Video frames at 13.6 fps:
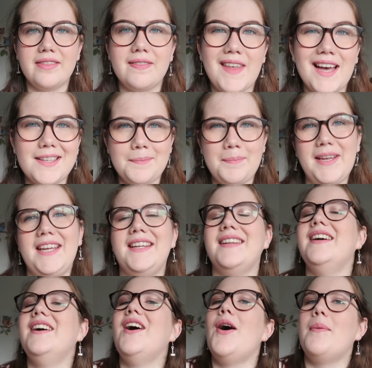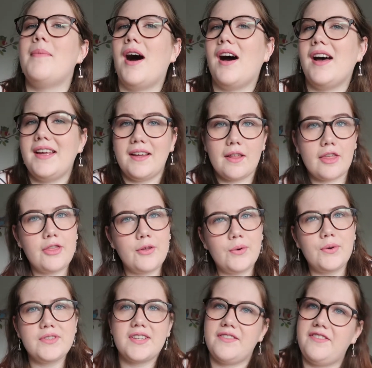That's been my
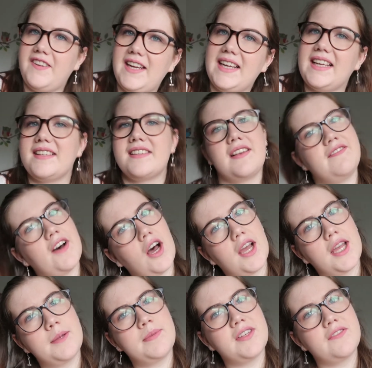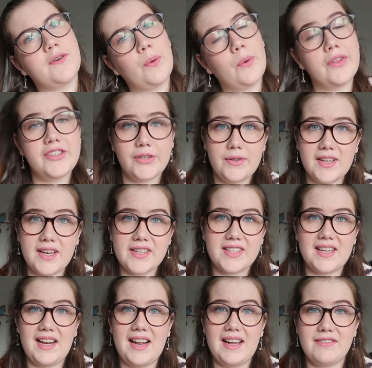thoughts, feelings, vibes for the
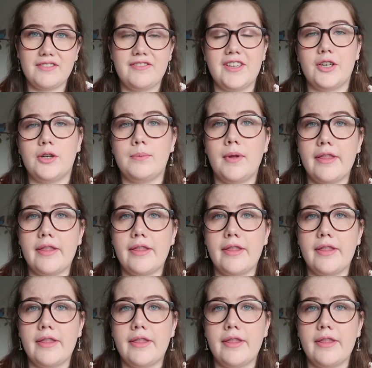2011 film